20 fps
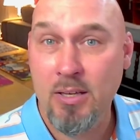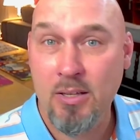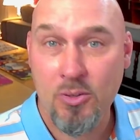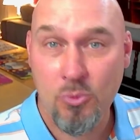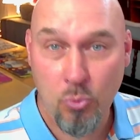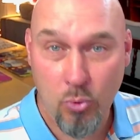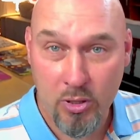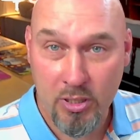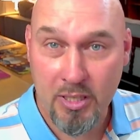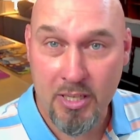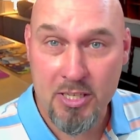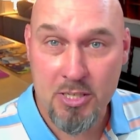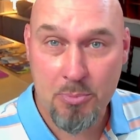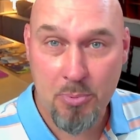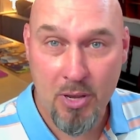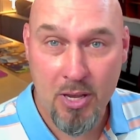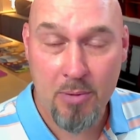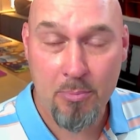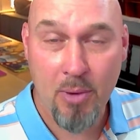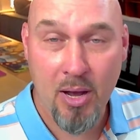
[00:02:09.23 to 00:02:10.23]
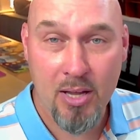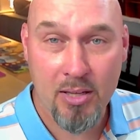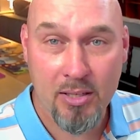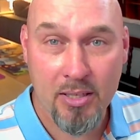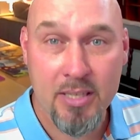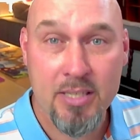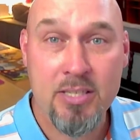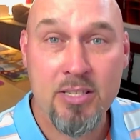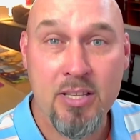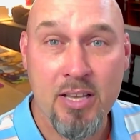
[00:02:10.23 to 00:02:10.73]
One list being my
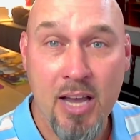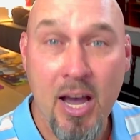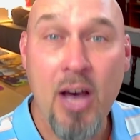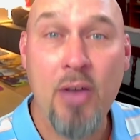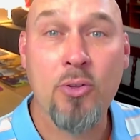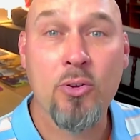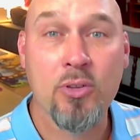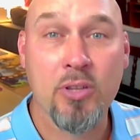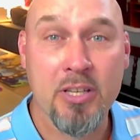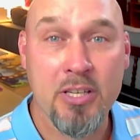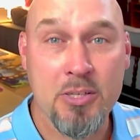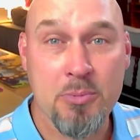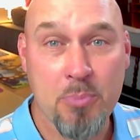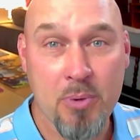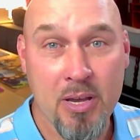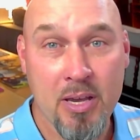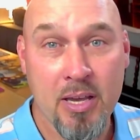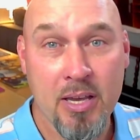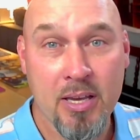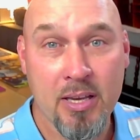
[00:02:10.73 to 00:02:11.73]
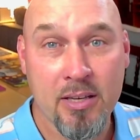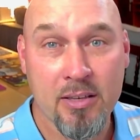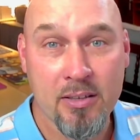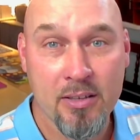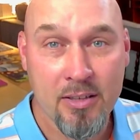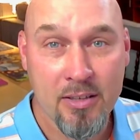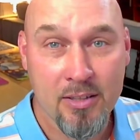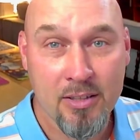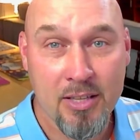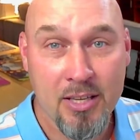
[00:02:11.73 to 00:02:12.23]
list, the other list being
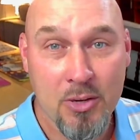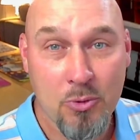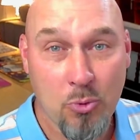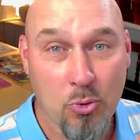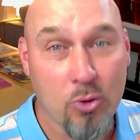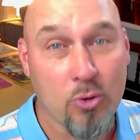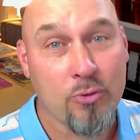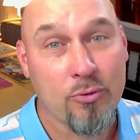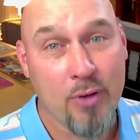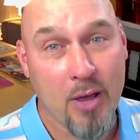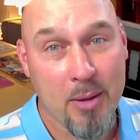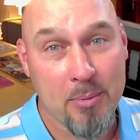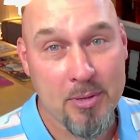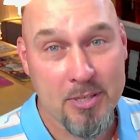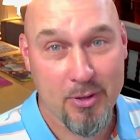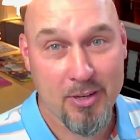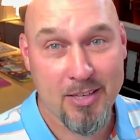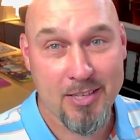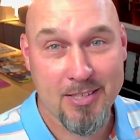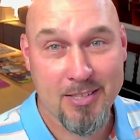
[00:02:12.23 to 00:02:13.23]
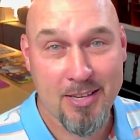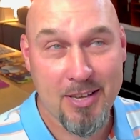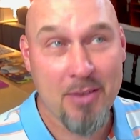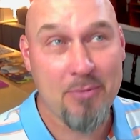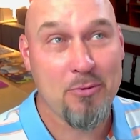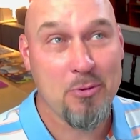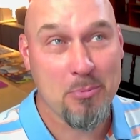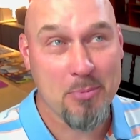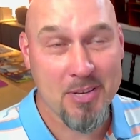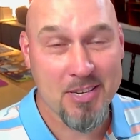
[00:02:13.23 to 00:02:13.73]
the world famous and
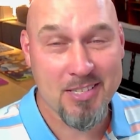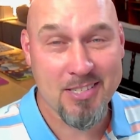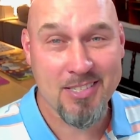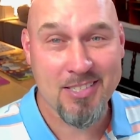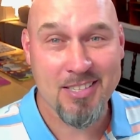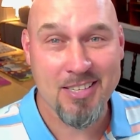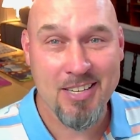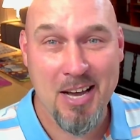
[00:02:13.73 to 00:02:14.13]
infamous